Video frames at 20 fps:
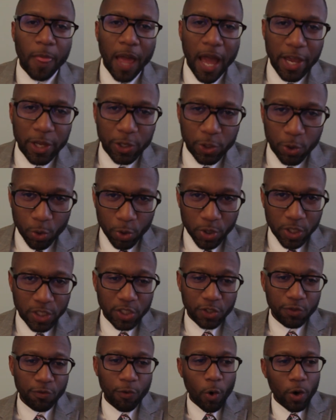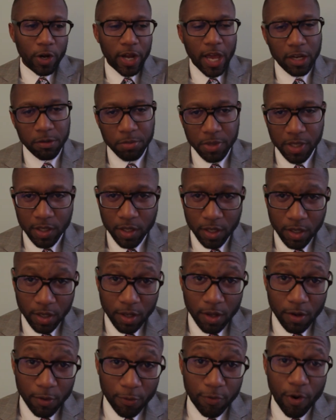How you doing? This is Vaughn Edmeade
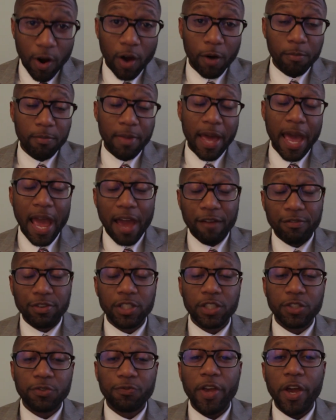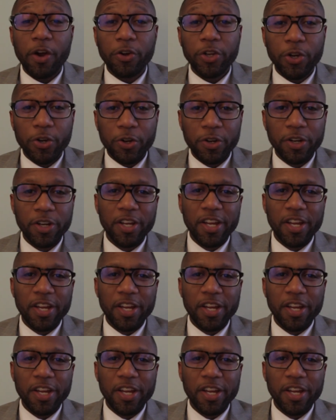from Average is Failure.